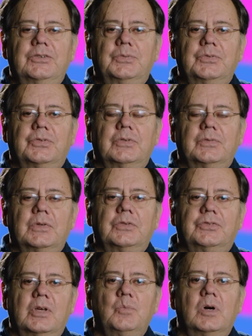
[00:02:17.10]
This was a
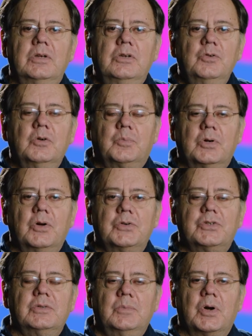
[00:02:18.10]
somewhat new approach in